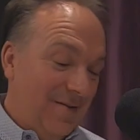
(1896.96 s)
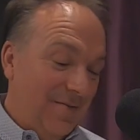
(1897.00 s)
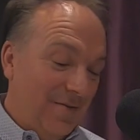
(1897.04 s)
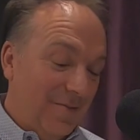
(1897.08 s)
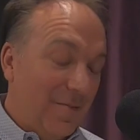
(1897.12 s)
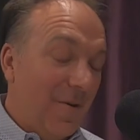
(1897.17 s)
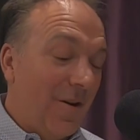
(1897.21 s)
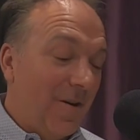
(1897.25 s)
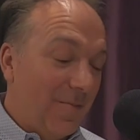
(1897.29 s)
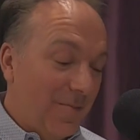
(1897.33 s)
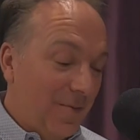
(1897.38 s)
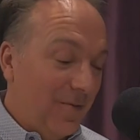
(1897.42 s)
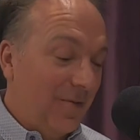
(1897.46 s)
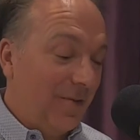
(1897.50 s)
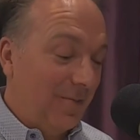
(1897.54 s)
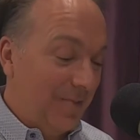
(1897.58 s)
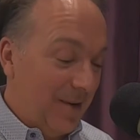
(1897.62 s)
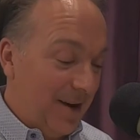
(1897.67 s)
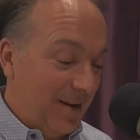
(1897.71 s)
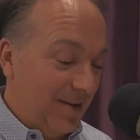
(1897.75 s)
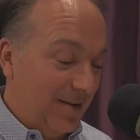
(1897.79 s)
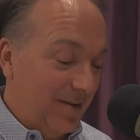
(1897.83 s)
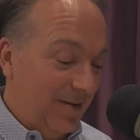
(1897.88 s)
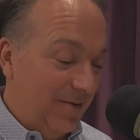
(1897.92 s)
from our
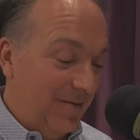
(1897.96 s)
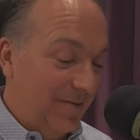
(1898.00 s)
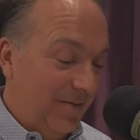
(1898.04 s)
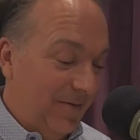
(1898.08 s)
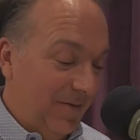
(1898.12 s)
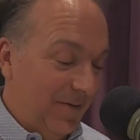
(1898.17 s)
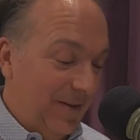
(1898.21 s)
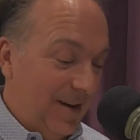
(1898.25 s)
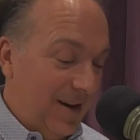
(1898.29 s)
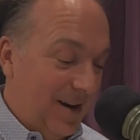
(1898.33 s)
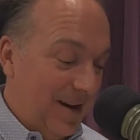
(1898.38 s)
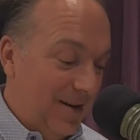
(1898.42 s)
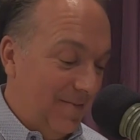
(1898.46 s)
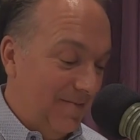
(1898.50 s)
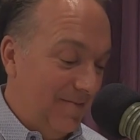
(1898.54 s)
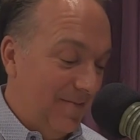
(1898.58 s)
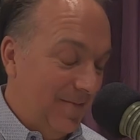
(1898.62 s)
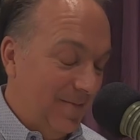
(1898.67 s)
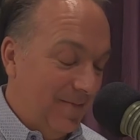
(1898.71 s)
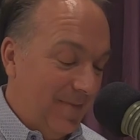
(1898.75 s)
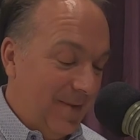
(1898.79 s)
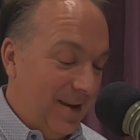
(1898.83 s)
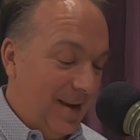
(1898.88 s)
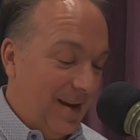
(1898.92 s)
perspective,
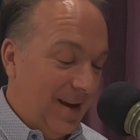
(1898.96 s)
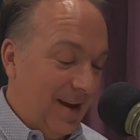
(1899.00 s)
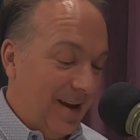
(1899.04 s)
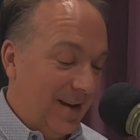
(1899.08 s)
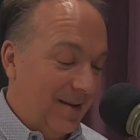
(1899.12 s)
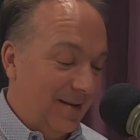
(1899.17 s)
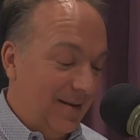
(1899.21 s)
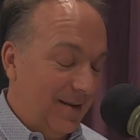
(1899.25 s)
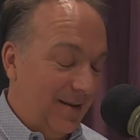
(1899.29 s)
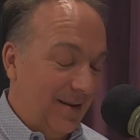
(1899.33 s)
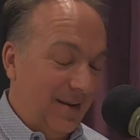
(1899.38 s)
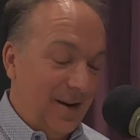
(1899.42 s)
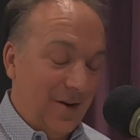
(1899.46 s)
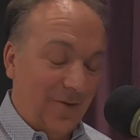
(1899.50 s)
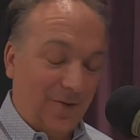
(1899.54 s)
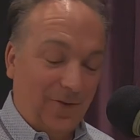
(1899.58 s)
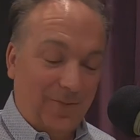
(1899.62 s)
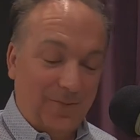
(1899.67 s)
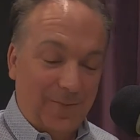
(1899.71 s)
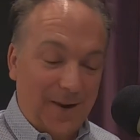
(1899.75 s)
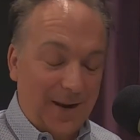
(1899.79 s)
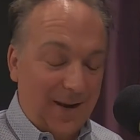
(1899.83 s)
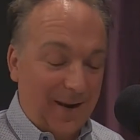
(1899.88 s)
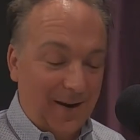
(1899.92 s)

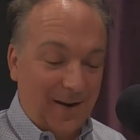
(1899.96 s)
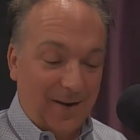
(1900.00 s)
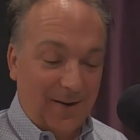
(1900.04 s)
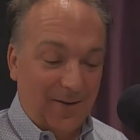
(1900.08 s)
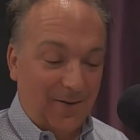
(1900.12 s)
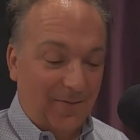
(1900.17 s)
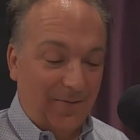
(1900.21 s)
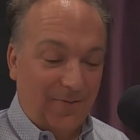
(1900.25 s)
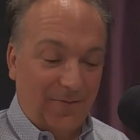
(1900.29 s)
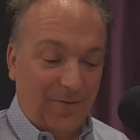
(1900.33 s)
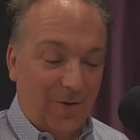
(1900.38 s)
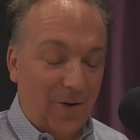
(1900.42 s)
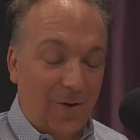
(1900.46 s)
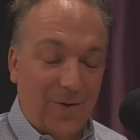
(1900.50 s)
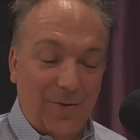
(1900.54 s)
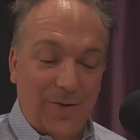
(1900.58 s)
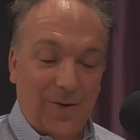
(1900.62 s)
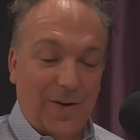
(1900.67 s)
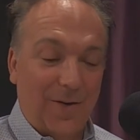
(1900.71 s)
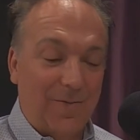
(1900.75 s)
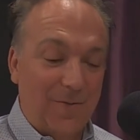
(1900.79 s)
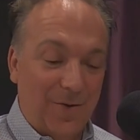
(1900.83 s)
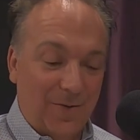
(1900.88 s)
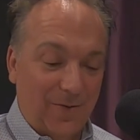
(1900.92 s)
speaking for all
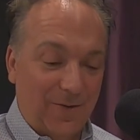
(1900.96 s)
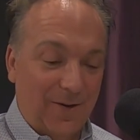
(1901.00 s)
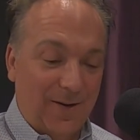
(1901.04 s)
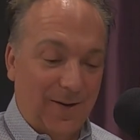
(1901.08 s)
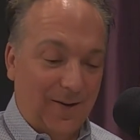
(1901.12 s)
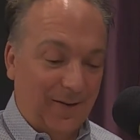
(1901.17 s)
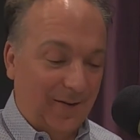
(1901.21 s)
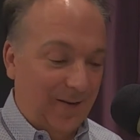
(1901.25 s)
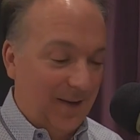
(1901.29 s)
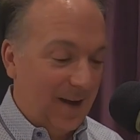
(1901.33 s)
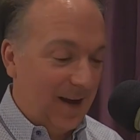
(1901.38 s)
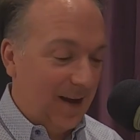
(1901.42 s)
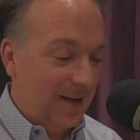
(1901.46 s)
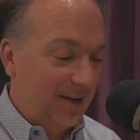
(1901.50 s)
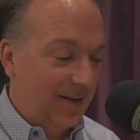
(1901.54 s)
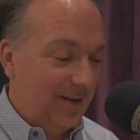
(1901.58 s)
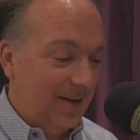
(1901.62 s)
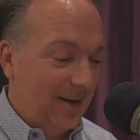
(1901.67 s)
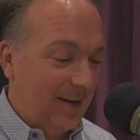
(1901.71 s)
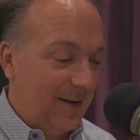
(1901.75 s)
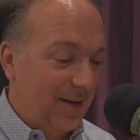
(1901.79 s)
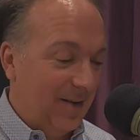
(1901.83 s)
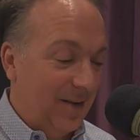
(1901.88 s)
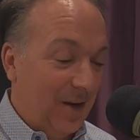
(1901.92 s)
the communities
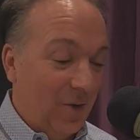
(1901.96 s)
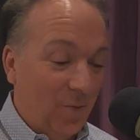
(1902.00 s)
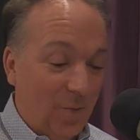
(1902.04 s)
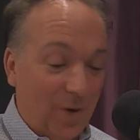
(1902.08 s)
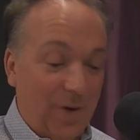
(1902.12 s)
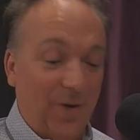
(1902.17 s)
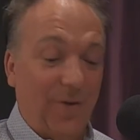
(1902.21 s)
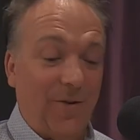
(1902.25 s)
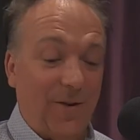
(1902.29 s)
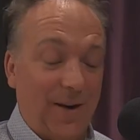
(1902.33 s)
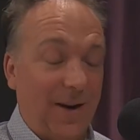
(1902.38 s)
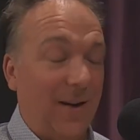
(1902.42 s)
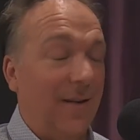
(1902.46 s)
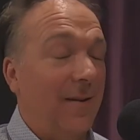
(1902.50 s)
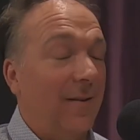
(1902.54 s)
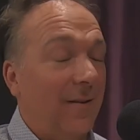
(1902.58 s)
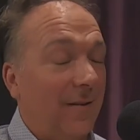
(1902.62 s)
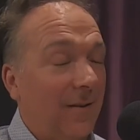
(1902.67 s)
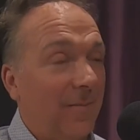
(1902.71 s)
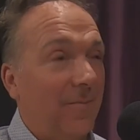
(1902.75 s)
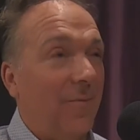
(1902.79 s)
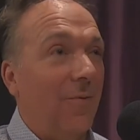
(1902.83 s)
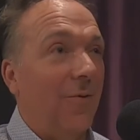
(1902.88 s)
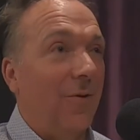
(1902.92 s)
that we're in
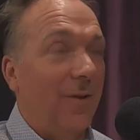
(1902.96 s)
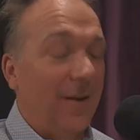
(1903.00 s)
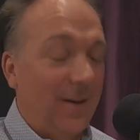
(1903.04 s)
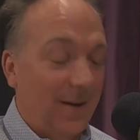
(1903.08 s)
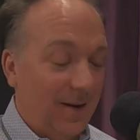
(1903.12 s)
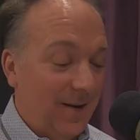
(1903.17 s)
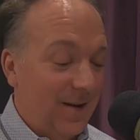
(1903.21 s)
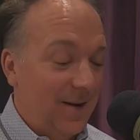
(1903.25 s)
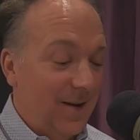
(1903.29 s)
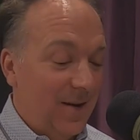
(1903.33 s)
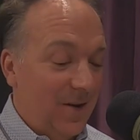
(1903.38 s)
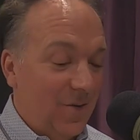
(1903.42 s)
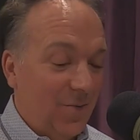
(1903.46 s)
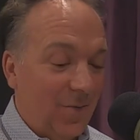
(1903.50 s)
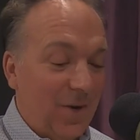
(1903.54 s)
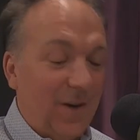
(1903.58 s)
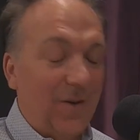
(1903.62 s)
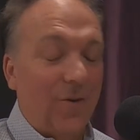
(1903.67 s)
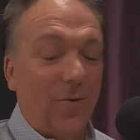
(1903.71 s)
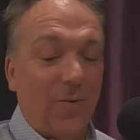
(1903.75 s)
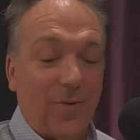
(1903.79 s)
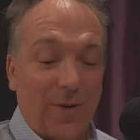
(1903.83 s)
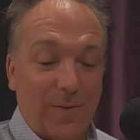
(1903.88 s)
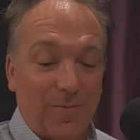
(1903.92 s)
supporting, we
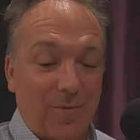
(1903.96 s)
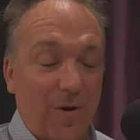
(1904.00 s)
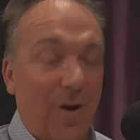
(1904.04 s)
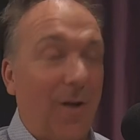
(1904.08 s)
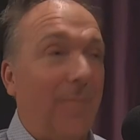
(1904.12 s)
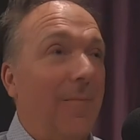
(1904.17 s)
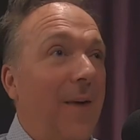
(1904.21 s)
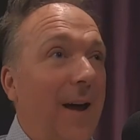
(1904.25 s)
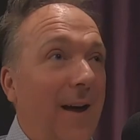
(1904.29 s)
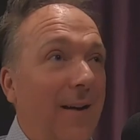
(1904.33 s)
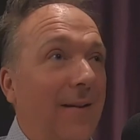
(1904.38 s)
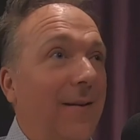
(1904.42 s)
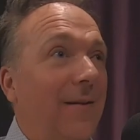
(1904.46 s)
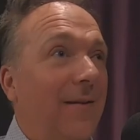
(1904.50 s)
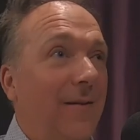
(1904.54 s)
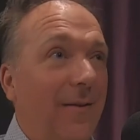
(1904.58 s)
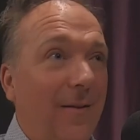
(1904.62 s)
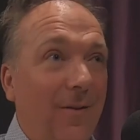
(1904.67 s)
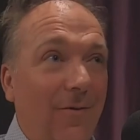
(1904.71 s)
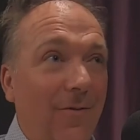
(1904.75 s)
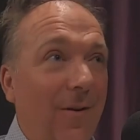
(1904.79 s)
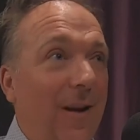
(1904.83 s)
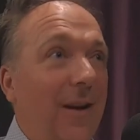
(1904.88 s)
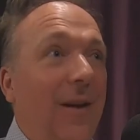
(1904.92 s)
know that broadband is
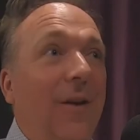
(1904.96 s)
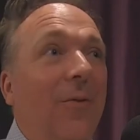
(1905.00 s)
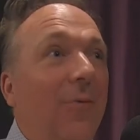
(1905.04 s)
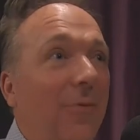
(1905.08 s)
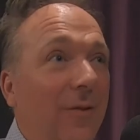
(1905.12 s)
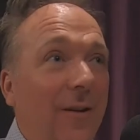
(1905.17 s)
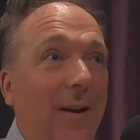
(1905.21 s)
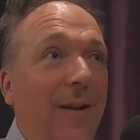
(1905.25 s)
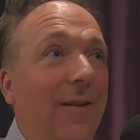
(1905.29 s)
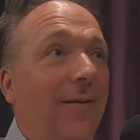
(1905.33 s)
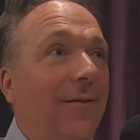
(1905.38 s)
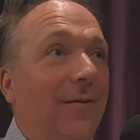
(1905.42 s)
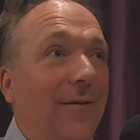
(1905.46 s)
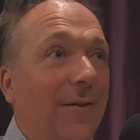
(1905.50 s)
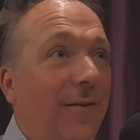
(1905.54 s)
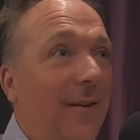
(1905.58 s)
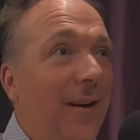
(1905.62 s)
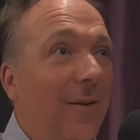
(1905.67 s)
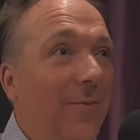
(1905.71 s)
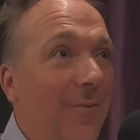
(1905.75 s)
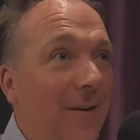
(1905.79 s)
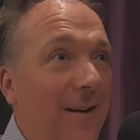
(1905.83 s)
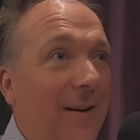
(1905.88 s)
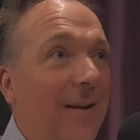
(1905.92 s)
the great equalizer,
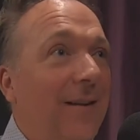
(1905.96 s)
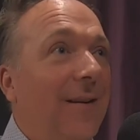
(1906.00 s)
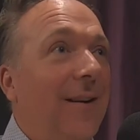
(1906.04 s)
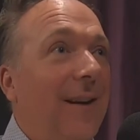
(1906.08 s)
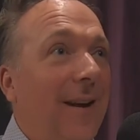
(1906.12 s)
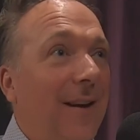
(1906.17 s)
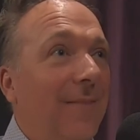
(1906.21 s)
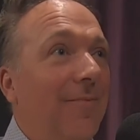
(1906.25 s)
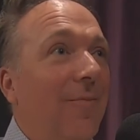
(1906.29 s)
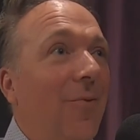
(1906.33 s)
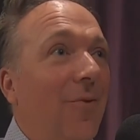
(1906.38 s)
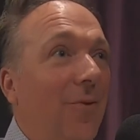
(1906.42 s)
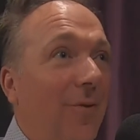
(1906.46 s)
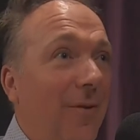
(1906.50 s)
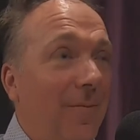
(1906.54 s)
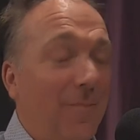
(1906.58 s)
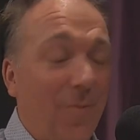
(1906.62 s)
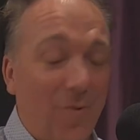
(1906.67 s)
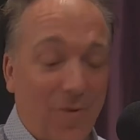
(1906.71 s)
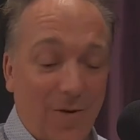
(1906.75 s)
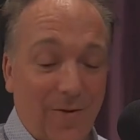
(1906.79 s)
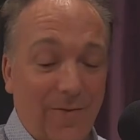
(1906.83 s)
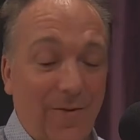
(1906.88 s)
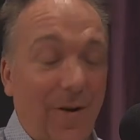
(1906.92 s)
that we need to get more and
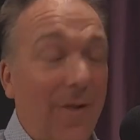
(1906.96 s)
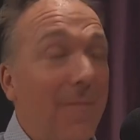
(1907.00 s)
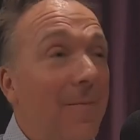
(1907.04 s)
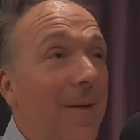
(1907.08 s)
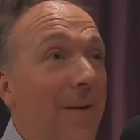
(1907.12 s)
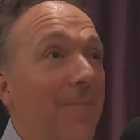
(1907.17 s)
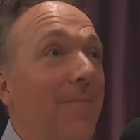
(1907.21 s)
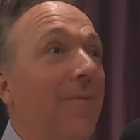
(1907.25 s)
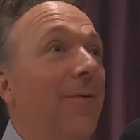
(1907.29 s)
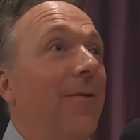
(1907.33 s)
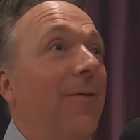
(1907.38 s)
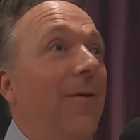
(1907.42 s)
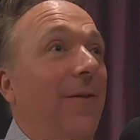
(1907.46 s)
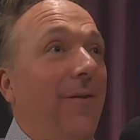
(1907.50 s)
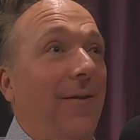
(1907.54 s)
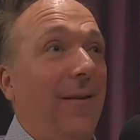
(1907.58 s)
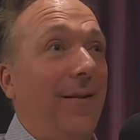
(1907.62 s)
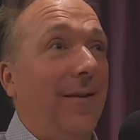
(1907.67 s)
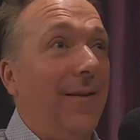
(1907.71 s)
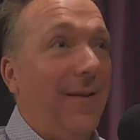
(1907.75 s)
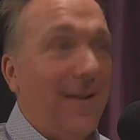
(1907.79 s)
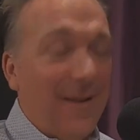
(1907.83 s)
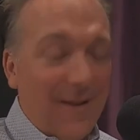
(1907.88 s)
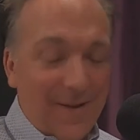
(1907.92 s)
more of our members,
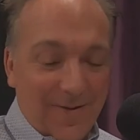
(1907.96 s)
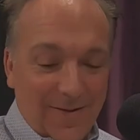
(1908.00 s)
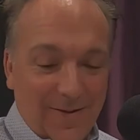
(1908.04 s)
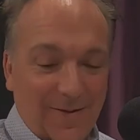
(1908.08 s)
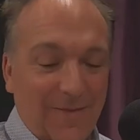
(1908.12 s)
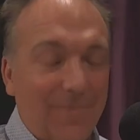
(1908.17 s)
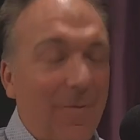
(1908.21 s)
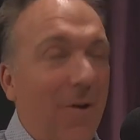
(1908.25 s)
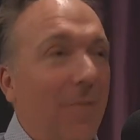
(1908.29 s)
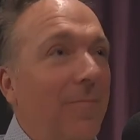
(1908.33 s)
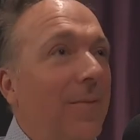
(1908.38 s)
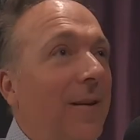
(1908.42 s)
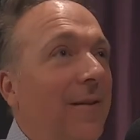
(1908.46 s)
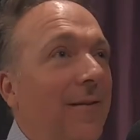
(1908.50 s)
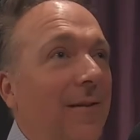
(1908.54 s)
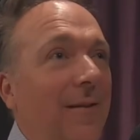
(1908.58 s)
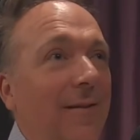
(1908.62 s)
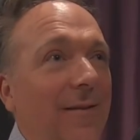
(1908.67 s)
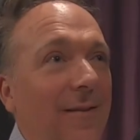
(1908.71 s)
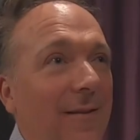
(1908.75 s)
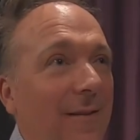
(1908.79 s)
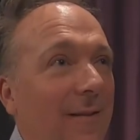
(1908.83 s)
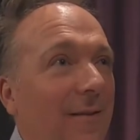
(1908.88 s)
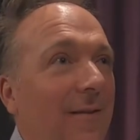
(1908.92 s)
small
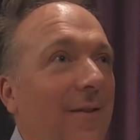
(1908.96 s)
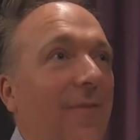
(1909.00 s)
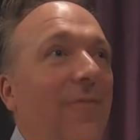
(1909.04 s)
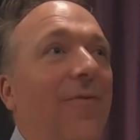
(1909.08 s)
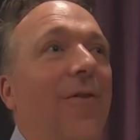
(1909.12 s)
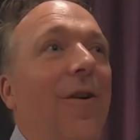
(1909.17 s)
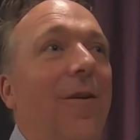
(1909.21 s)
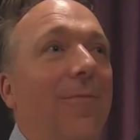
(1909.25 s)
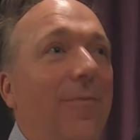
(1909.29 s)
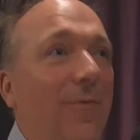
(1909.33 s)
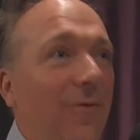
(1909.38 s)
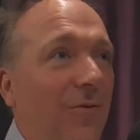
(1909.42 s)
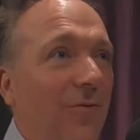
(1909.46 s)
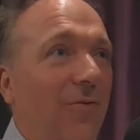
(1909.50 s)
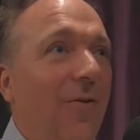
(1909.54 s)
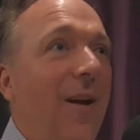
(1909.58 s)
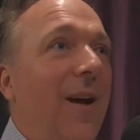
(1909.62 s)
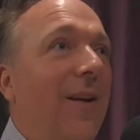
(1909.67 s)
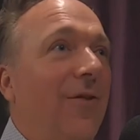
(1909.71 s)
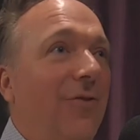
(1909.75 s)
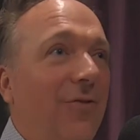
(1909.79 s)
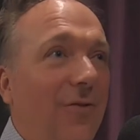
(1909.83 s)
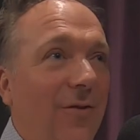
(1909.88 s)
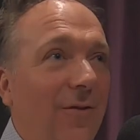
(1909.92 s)
businesses, the farmers,
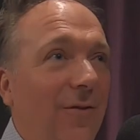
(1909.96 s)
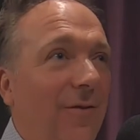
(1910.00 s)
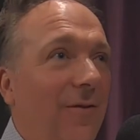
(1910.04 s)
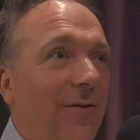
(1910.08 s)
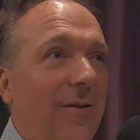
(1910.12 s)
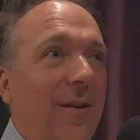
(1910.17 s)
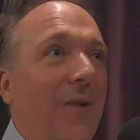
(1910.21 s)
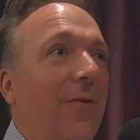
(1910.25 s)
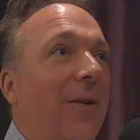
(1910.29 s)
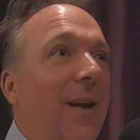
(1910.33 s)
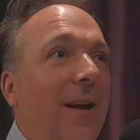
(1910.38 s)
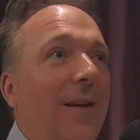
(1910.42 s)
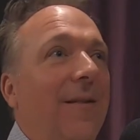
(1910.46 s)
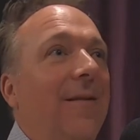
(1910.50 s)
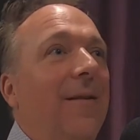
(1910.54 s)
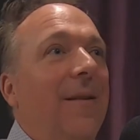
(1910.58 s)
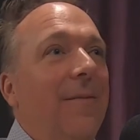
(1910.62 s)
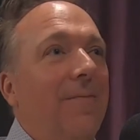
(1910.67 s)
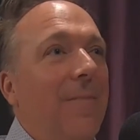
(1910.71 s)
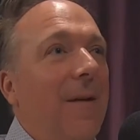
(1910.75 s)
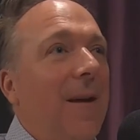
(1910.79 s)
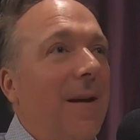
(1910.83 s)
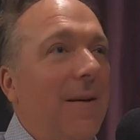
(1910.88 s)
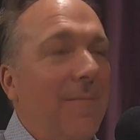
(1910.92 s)
ranchers,
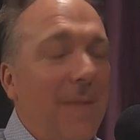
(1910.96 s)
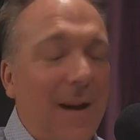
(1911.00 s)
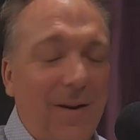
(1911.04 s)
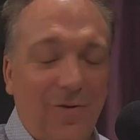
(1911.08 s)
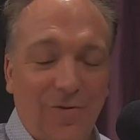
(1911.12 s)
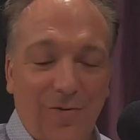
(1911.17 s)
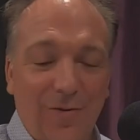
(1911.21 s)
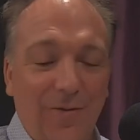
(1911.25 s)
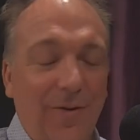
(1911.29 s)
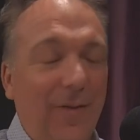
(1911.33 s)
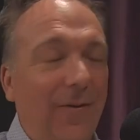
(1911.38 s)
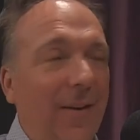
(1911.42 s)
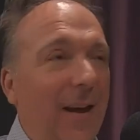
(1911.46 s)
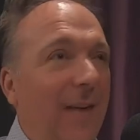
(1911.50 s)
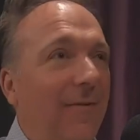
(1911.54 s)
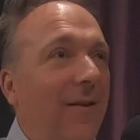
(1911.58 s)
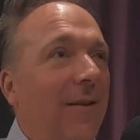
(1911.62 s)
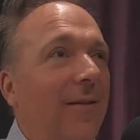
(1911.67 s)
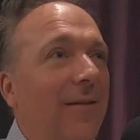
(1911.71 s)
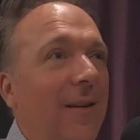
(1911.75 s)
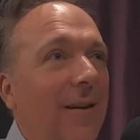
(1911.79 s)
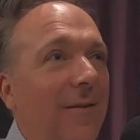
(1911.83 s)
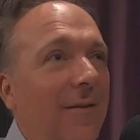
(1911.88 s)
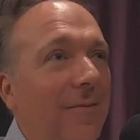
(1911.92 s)
make sure that they have
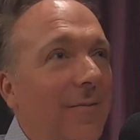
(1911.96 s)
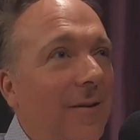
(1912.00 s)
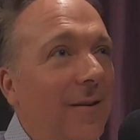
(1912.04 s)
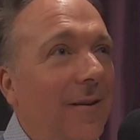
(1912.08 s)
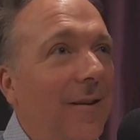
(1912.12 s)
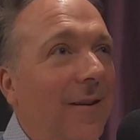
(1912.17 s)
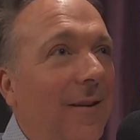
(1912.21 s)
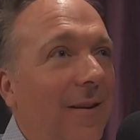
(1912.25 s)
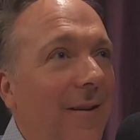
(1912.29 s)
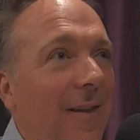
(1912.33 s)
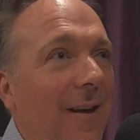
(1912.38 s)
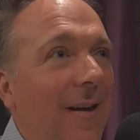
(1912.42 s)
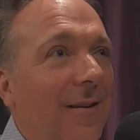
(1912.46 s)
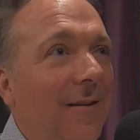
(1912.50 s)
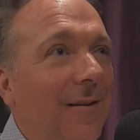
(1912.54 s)
accessibility to that